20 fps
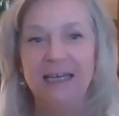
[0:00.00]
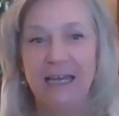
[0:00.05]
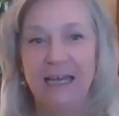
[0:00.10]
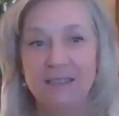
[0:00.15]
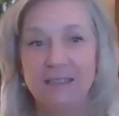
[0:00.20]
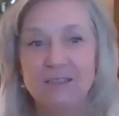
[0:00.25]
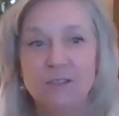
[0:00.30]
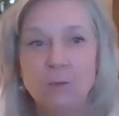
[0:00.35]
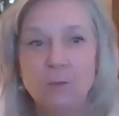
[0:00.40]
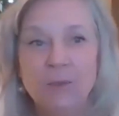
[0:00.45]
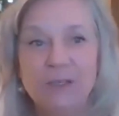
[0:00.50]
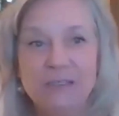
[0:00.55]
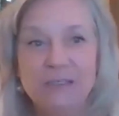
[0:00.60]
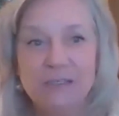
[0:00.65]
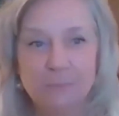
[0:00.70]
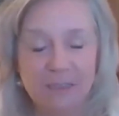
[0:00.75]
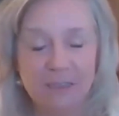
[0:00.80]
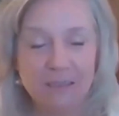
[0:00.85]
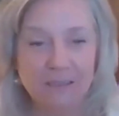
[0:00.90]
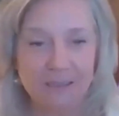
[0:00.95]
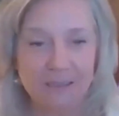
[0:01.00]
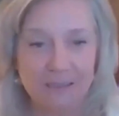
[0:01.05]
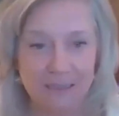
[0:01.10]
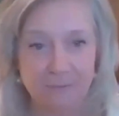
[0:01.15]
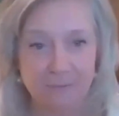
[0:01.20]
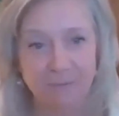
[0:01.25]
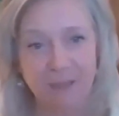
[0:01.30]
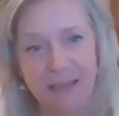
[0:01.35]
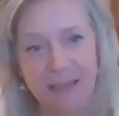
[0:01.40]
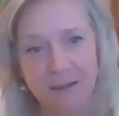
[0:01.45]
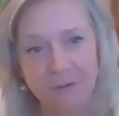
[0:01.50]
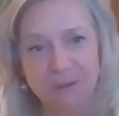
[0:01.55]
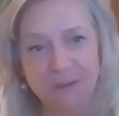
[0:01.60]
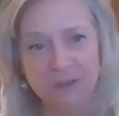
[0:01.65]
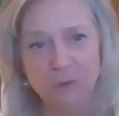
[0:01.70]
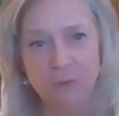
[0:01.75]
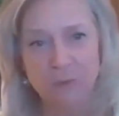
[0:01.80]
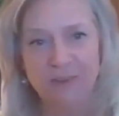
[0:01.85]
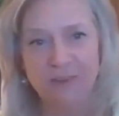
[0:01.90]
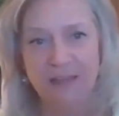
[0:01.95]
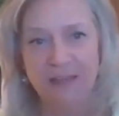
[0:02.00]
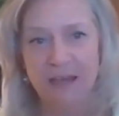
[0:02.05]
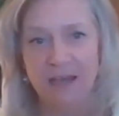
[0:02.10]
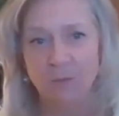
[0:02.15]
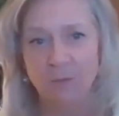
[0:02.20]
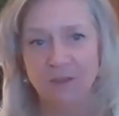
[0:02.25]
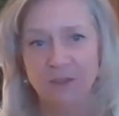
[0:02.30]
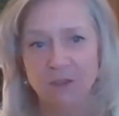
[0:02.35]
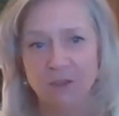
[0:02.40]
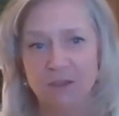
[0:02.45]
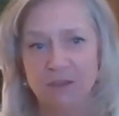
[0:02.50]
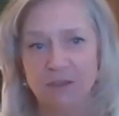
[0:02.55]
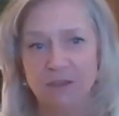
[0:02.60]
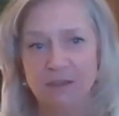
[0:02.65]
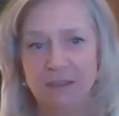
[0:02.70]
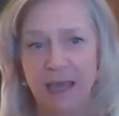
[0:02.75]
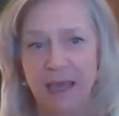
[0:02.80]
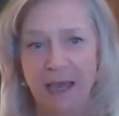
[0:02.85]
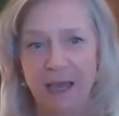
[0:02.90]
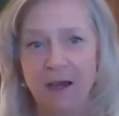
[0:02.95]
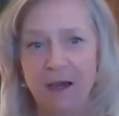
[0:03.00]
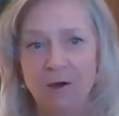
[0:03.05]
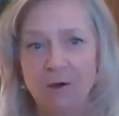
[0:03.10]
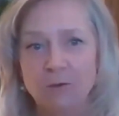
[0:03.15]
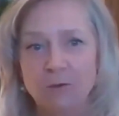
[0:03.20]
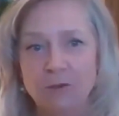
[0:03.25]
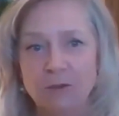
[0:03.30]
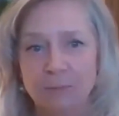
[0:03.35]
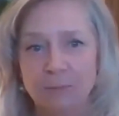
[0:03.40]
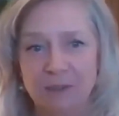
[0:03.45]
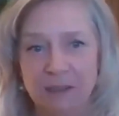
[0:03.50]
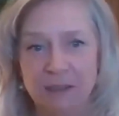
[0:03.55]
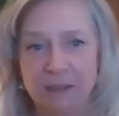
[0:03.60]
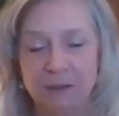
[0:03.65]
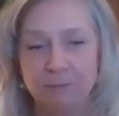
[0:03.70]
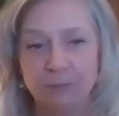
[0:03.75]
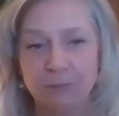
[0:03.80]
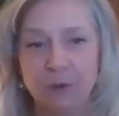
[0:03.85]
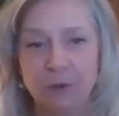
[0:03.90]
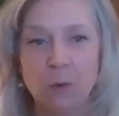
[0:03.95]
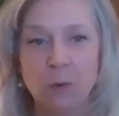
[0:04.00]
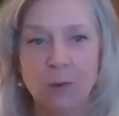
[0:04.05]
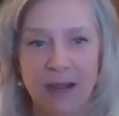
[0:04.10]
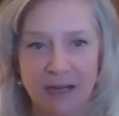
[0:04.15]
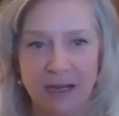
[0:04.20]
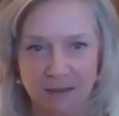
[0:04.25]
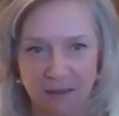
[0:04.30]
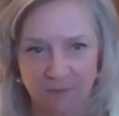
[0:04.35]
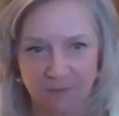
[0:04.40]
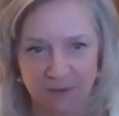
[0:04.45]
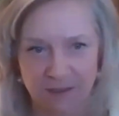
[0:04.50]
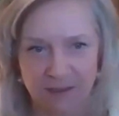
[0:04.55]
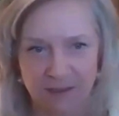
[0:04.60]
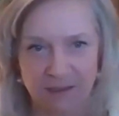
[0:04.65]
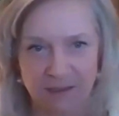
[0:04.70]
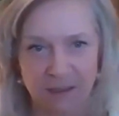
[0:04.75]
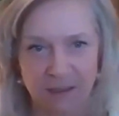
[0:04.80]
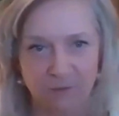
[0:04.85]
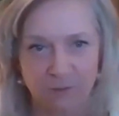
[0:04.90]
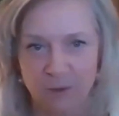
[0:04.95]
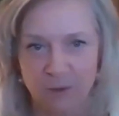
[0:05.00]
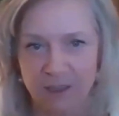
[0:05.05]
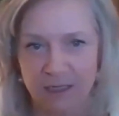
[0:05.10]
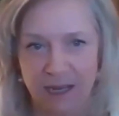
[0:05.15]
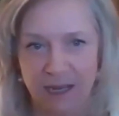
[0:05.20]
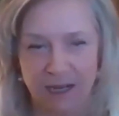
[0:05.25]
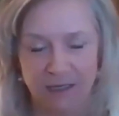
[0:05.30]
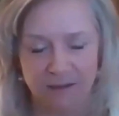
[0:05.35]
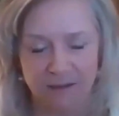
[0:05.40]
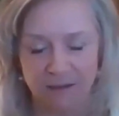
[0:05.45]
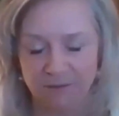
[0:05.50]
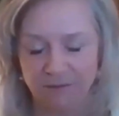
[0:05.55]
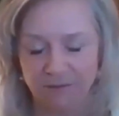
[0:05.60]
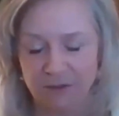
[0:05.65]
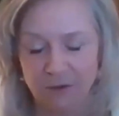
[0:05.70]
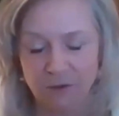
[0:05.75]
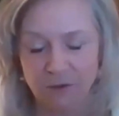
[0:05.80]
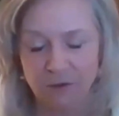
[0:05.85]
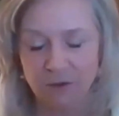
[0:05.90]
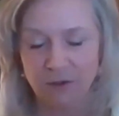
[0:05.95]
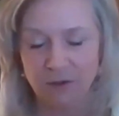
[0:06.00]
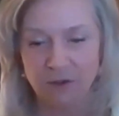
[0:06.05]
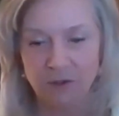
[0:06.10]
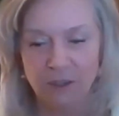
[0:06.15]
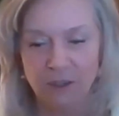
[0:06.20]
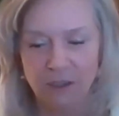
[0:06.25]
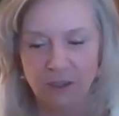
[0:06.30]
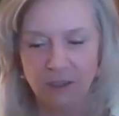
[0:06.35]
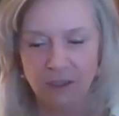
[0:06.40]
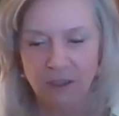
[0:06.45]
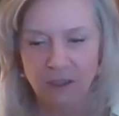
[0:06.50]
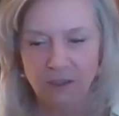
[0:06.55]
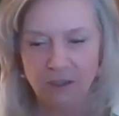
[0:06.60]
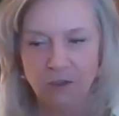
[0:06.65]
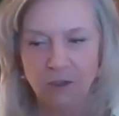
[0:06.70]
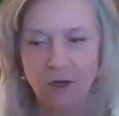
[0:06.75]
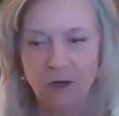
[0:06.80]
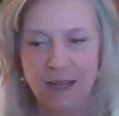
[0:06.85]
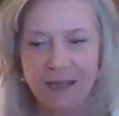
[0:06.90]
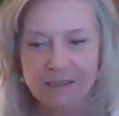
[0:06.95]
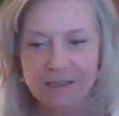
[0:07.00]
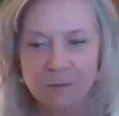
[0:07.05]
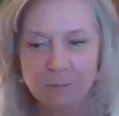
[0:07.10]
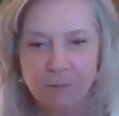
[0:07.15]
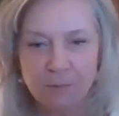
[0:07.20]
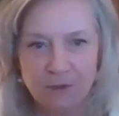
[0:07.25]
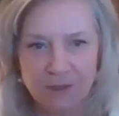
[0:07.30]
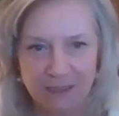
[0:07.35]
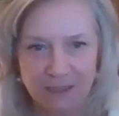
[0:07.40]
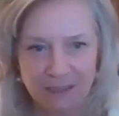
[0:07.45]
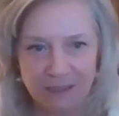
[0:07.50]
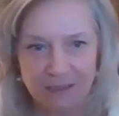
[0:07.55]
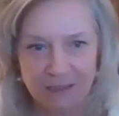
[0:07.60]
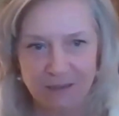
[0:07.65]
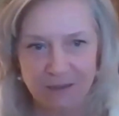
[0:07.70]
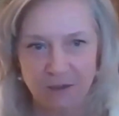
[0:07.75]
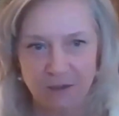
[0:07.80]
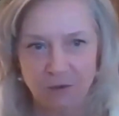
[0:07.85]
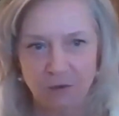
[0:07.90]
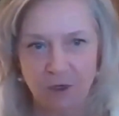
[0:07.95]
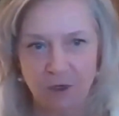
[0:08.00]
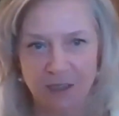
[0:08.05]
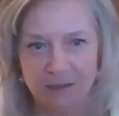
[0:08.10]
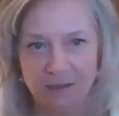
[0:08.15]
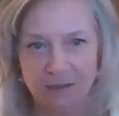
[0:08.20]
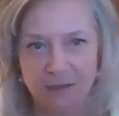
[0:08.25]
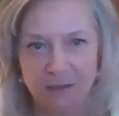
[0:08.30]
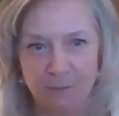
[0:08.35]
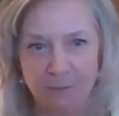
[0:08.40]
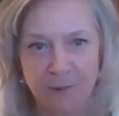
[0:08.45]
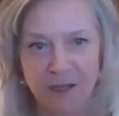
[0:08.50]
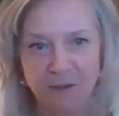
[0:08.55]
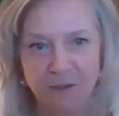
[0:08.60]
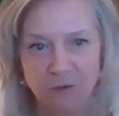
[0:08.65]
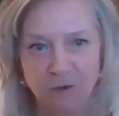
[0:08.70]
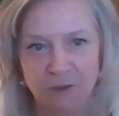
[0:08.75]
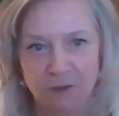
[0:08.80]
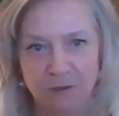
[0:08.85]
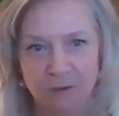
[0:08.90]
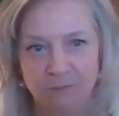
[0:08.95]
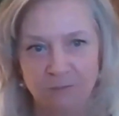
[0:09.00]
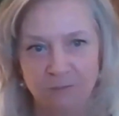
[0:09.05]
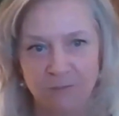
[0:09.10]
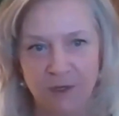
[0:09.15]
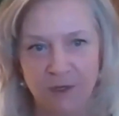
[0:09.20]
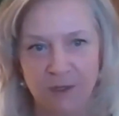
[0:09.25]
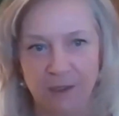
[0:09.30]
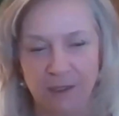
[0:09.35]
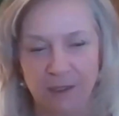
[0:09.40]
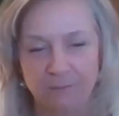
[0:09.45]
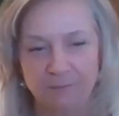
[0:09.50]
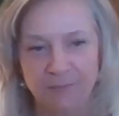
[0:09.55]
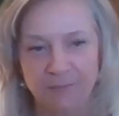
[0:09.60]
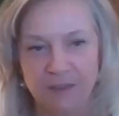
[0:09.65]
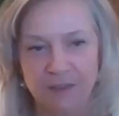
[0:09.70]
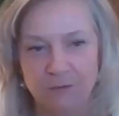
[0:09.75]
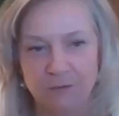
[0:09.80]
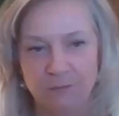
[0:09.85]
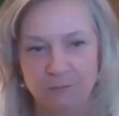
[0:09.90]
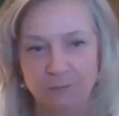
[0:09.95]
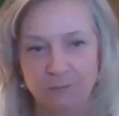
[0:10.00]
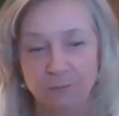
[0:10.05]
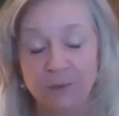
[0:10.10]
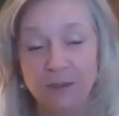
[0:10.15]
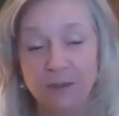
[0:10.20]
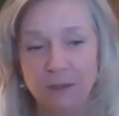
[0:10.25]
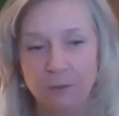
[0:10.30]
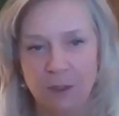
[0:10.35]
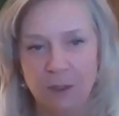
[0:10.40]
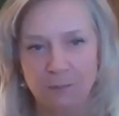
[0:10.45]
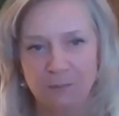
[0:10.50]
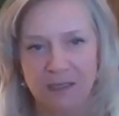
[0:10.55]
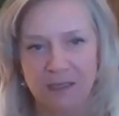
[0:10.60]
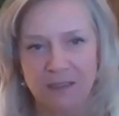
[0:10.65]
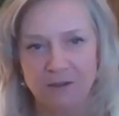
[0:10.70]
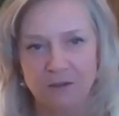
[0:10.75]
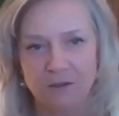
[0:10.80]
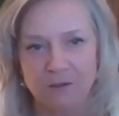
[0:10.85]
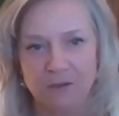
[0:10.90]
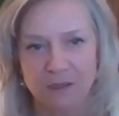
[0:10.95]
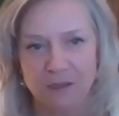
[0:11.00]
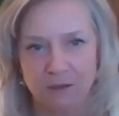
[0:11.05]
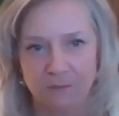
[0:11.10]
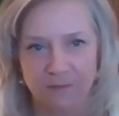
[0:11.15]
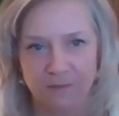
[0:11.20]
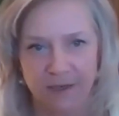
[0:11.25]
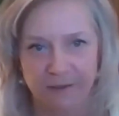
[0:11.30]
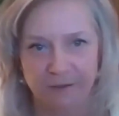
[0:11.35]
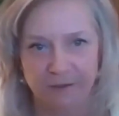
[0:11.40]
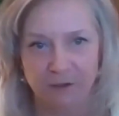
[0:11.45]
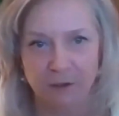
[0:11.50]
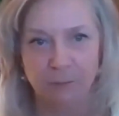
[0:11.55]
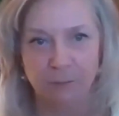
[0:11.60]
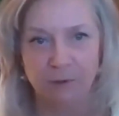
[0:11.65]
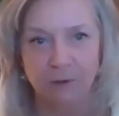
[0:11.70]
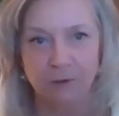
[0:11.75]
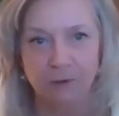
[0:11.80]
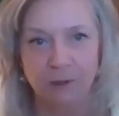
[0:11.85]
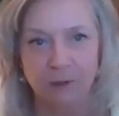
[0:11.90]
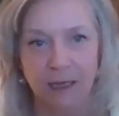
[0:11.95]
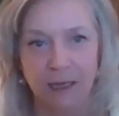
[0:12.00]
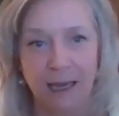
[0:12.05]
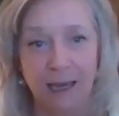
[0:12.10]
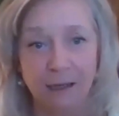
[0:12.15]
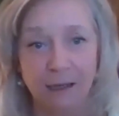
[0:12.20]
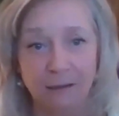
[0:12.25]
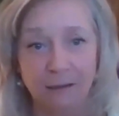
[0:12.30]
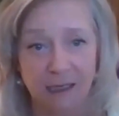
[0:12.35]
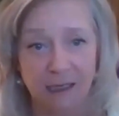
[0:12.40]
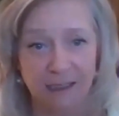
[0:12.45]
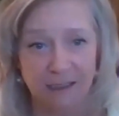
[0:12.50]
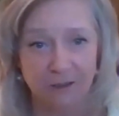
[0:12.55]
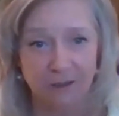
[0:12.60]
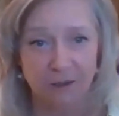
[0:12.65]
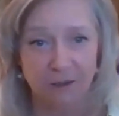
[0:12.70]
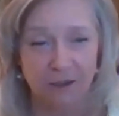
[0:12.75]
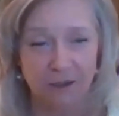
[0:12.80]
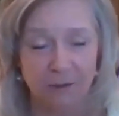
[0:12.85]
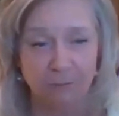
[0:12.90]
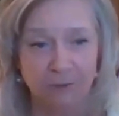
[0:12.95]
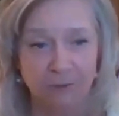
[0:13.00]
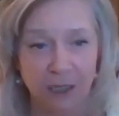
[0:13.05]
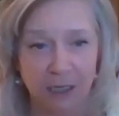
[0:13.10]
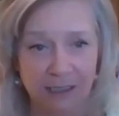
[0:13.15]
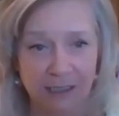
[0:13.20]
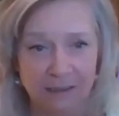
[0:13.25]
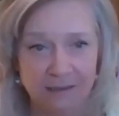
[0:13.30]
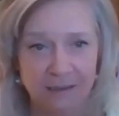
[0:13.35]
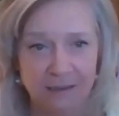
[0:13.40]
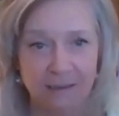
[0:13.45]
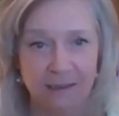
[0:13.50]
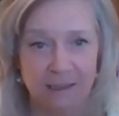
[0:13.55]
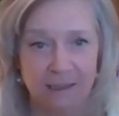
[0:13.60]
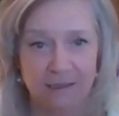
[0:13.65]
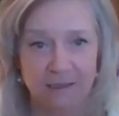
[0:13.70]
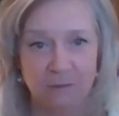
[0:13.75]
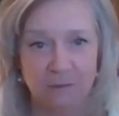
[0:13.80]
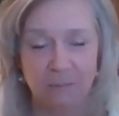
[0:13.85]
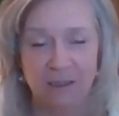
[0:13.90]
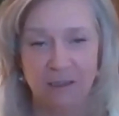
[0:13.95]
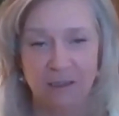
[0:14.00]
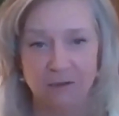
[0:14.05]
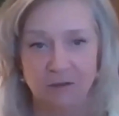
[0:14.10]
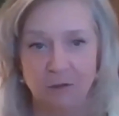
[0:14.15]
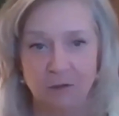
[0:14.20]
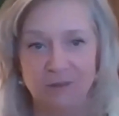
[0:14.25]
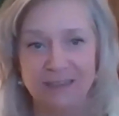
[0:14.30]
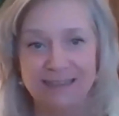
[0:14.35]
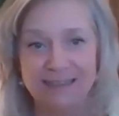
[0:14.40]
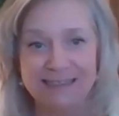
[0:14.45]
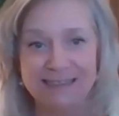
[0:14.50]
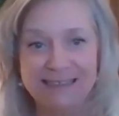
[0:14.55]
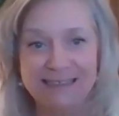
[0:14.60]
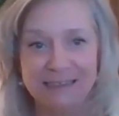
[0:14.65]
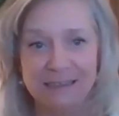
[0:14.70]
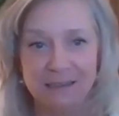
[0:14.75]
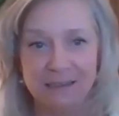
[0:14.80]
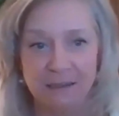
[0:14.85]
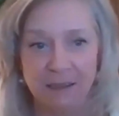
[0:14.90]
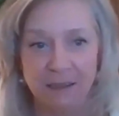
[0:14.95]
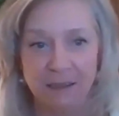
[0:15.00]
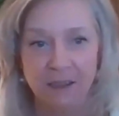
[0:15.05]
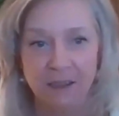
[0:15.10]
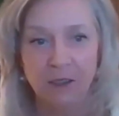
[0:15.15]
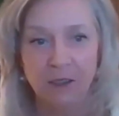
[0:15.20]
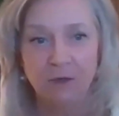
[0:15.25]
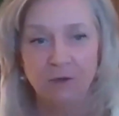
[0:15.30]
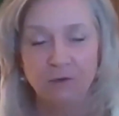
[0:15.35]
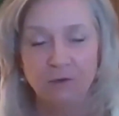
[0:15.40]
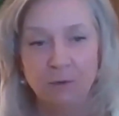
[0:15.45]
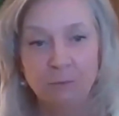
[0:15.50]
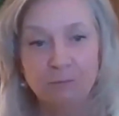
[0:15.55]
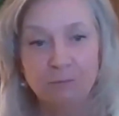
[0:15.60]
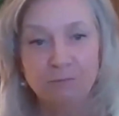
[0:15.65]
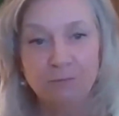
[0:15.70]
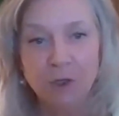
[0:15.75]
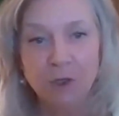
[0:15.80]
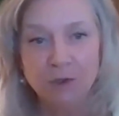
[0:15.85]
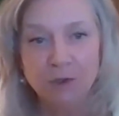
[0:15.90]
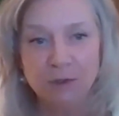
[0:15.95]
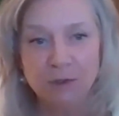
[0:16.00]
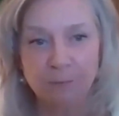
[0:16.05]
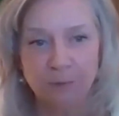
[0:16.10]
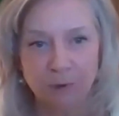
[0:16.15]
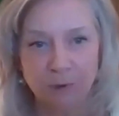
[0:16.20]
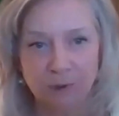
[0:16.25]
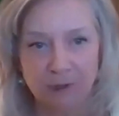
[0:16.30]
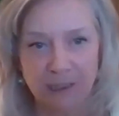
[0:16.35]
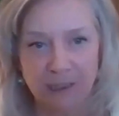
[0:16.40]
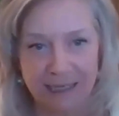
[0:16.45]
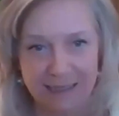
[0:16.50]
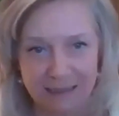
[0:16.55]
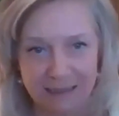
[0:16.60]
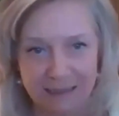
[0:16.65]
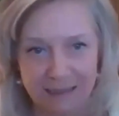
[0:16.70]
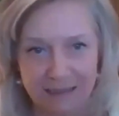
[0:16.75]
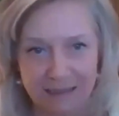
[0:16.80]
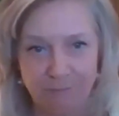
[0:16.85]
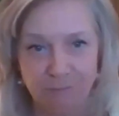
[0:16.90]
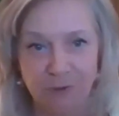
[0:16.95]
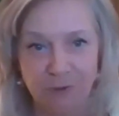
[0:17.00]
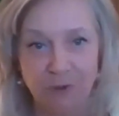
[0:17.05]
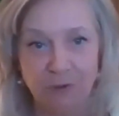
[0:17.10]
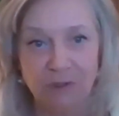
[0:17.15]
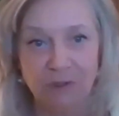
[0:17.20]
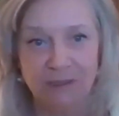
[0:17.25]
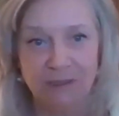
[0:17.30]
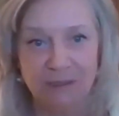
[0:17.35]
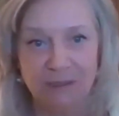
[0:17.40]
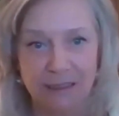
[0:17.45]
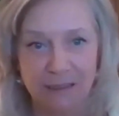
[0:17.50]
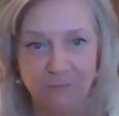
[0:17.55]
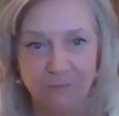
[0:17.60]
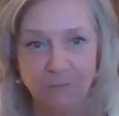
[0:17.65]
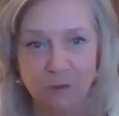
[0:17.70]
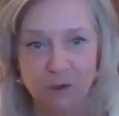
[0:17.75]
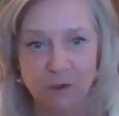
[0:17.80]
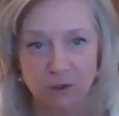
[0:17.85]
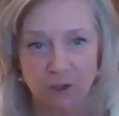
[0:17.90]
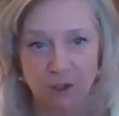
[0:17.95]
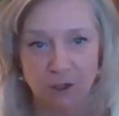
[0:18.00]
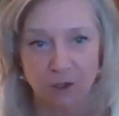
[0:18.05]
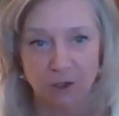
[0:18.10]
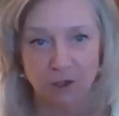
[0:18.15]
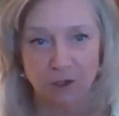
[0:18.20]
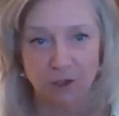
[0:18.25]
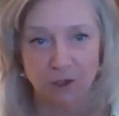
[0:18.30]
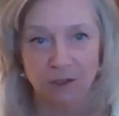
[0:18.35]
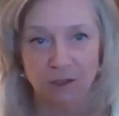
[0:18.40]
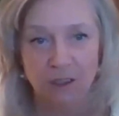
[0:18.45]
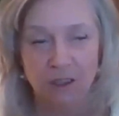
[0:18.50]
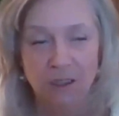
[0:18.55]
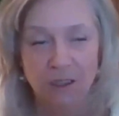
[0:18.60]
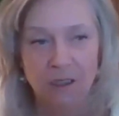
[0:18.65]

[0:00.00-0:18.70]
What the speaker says: And so we speak the same language with that, which is how to be proactive instead of reactive. So your expertise across the spectrum is really what makes you such a valuable ally to the Compliance Alliance because you see it through multiple lenses and building that infrastructure.